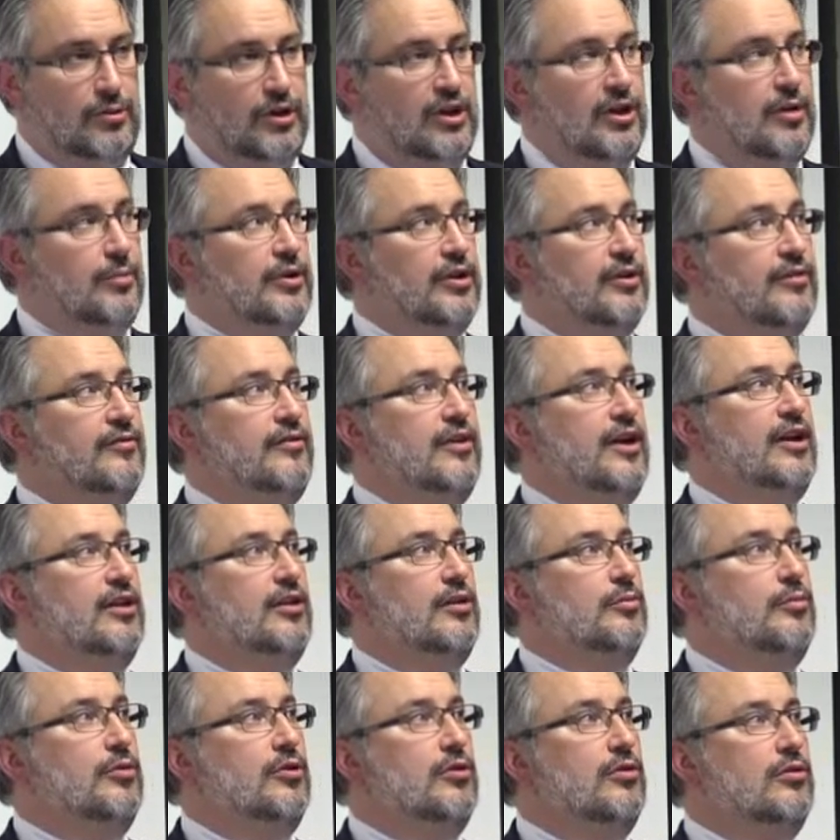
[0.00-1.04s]
becoming
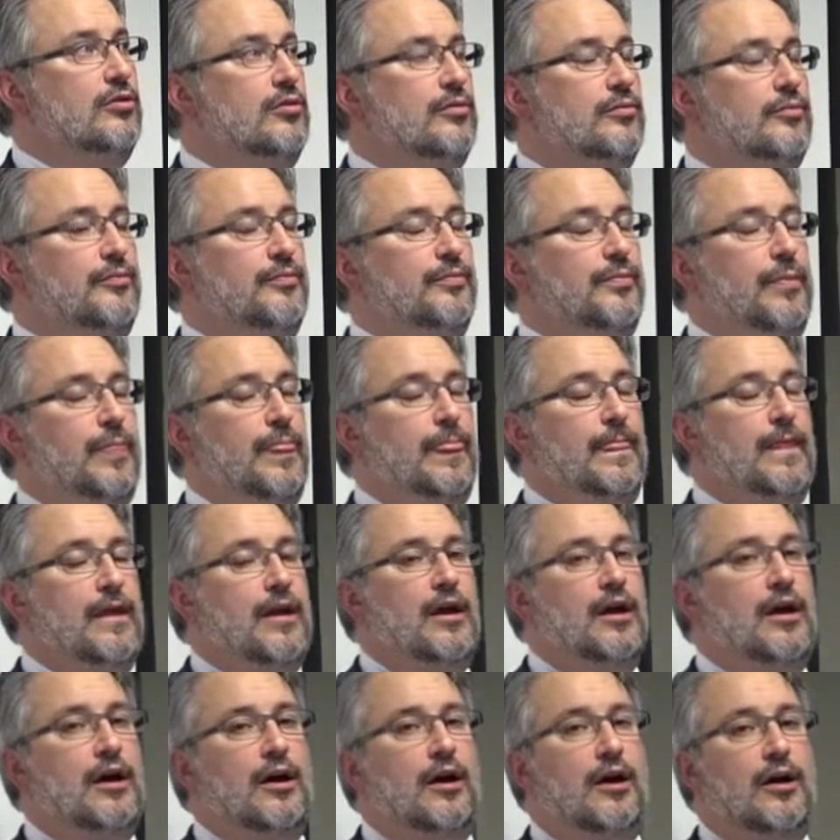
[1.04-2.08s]
available,
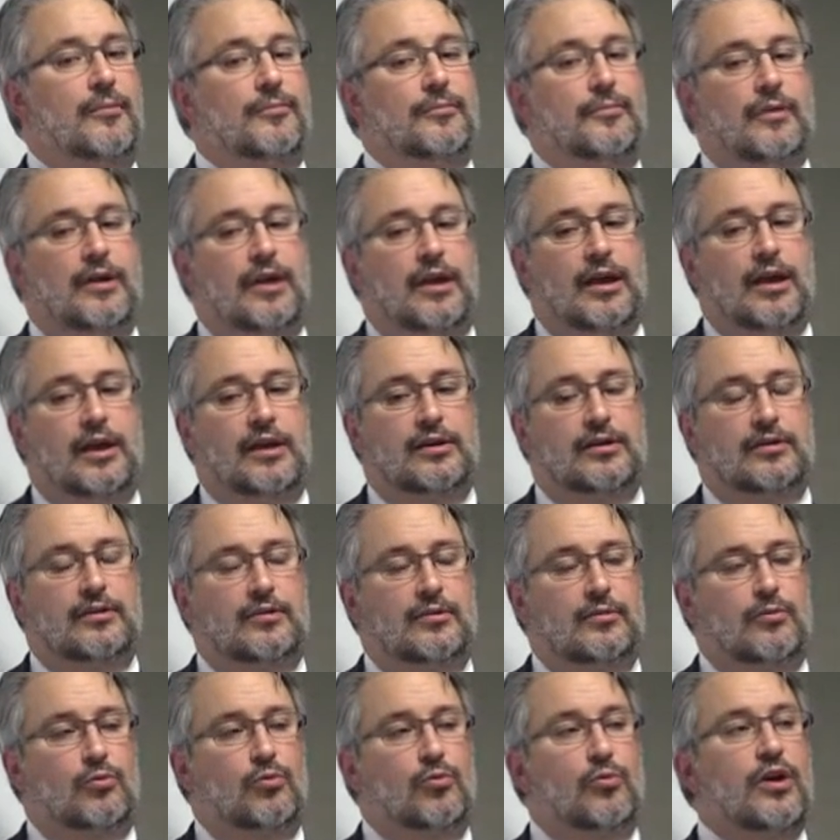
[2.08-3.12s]

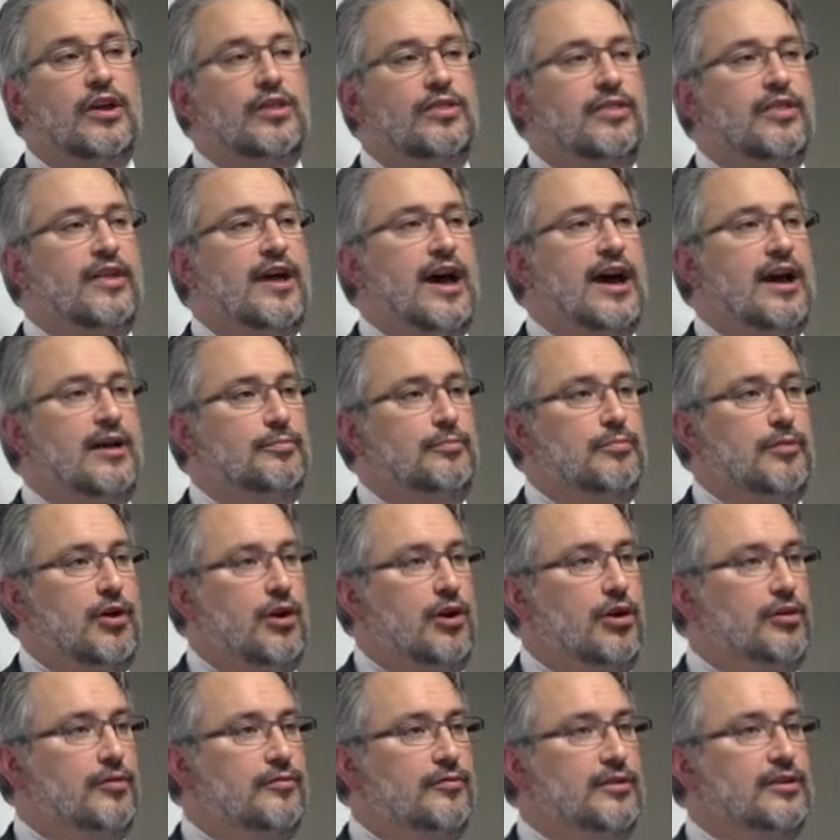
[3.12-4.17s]
and with that,
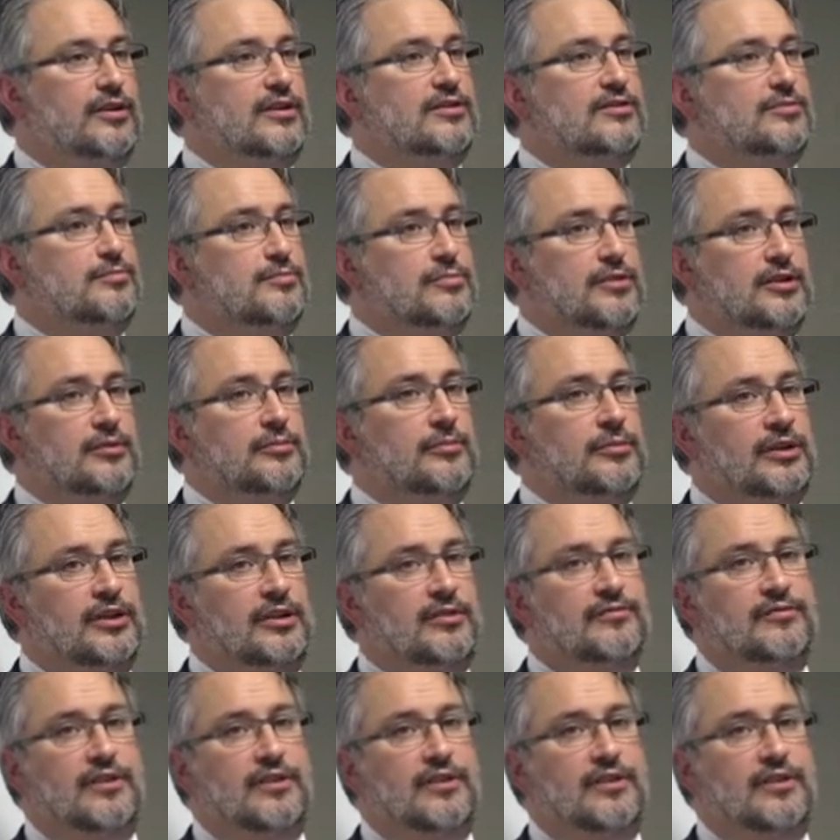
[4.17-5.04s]
part of it is minimally